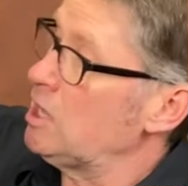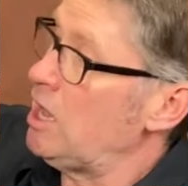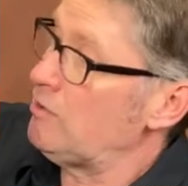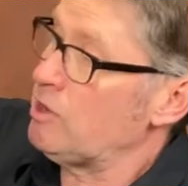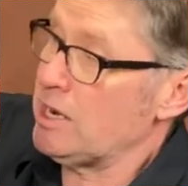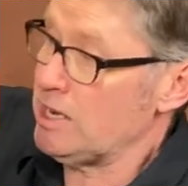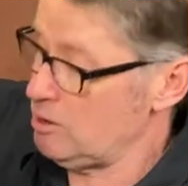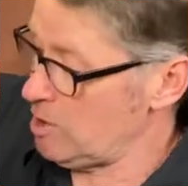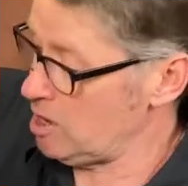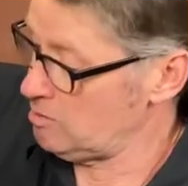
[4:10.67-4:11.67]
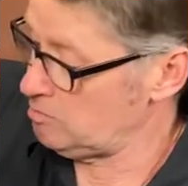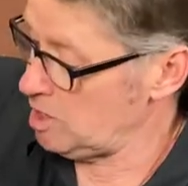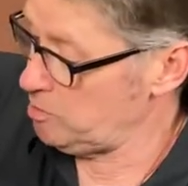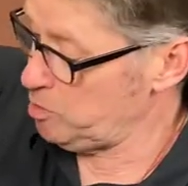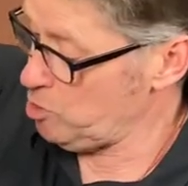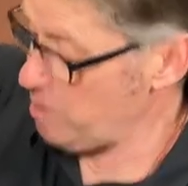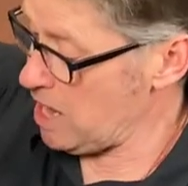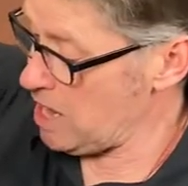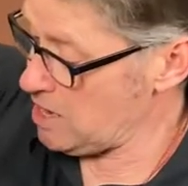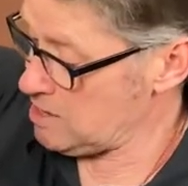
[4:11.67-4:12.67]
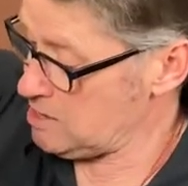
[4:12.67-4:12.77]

I've got here my poo bag,